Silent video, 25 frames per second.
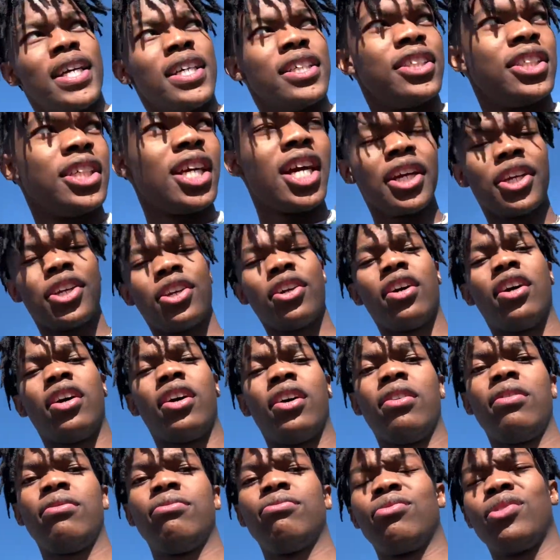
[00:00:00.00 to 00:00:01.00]
check
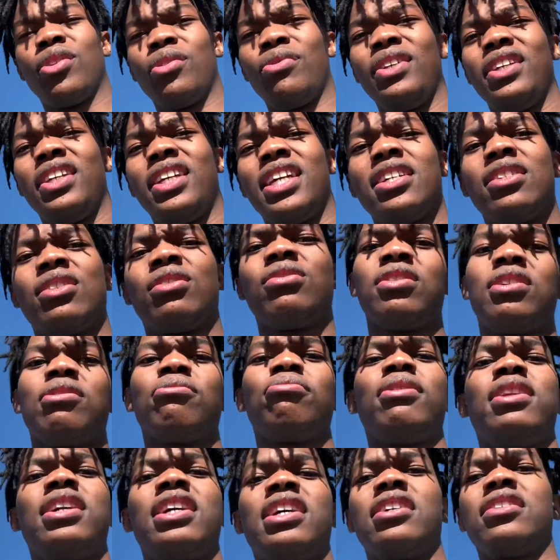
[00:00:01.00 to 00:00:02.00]
y'all Let me get to the
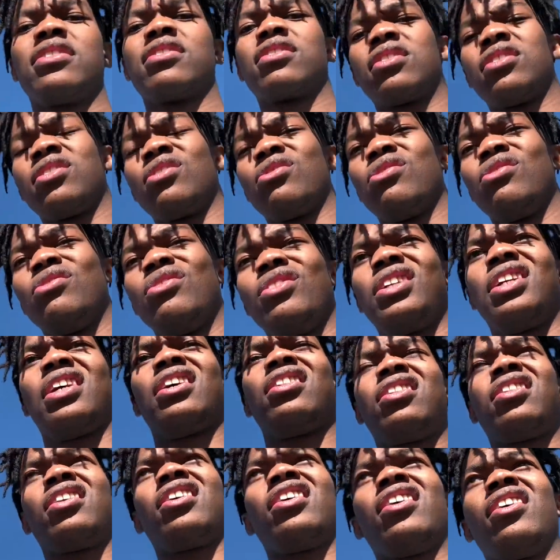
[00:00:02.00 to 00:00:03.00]
place because when we
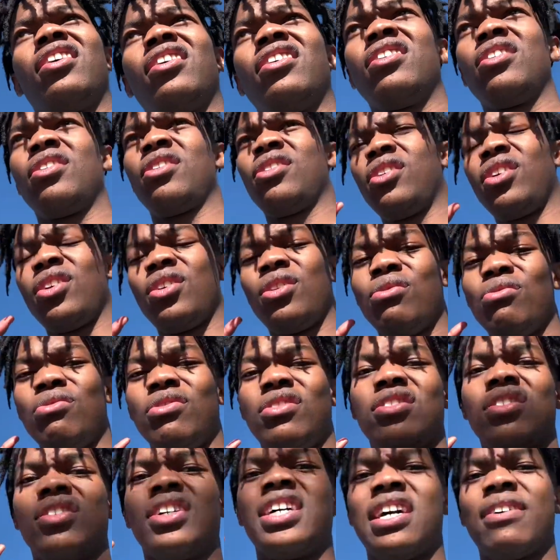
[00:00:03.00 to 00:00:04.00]
get there, we
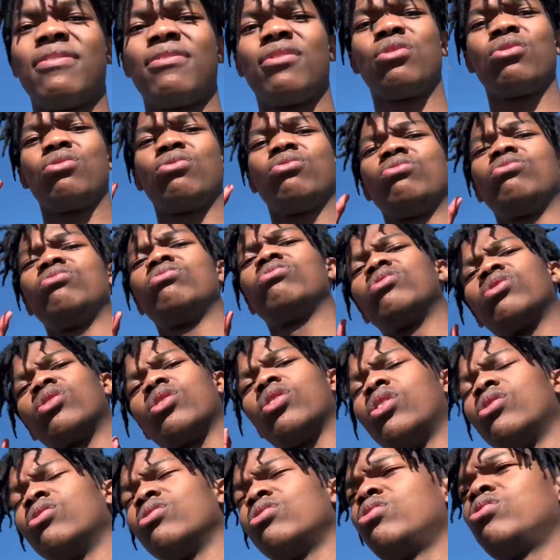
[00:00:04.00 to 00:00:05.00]
still have to
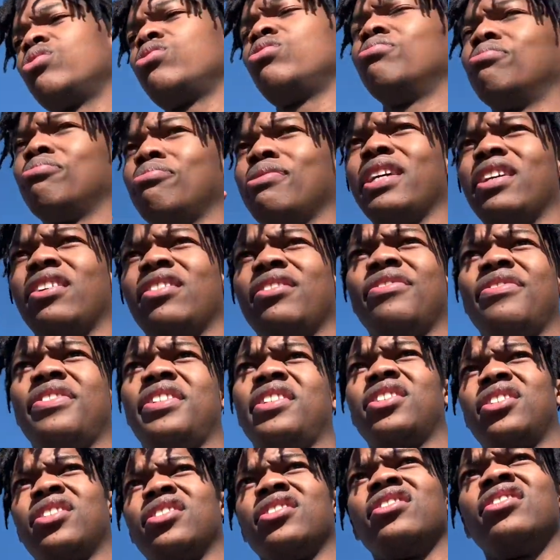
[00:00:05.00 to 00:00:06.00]
go to
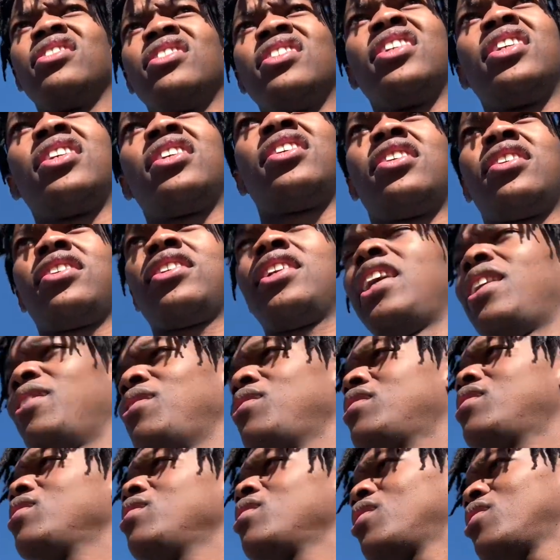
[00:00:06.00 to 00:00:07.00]
Melville. Are
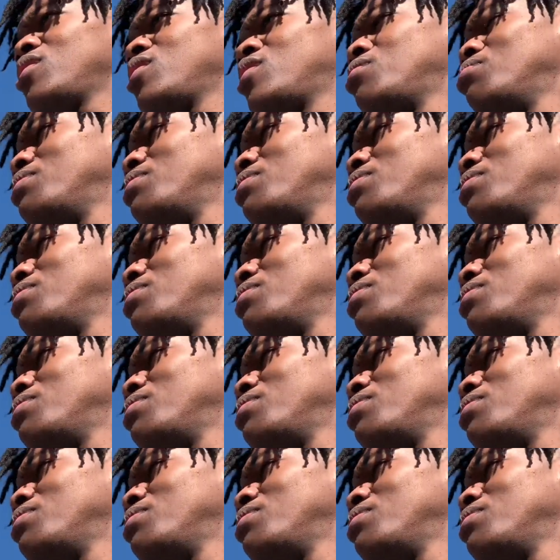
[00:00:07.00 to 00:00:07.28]
we still going to